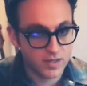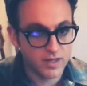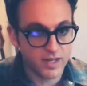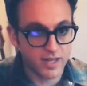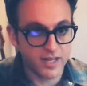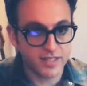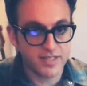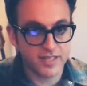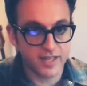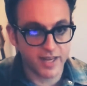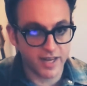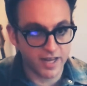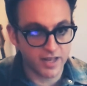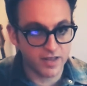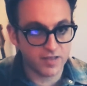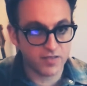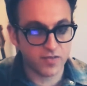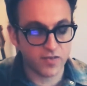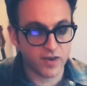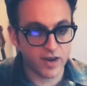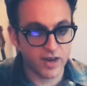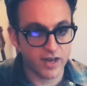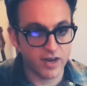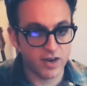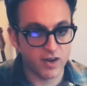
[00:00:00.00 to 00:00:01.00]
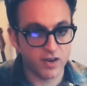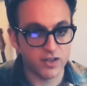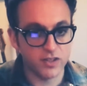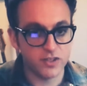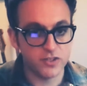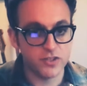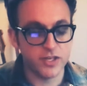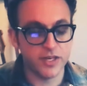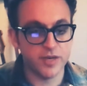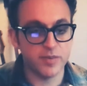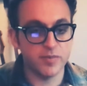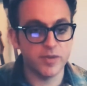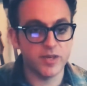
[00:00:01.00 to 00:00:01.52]
That's the 8th fret on the
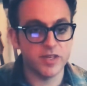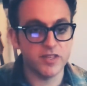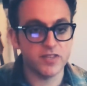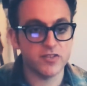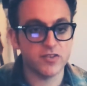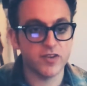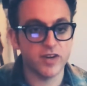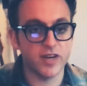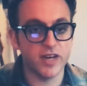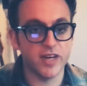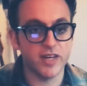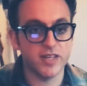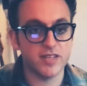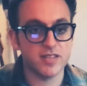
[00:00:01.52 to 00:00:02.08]
G and B strings.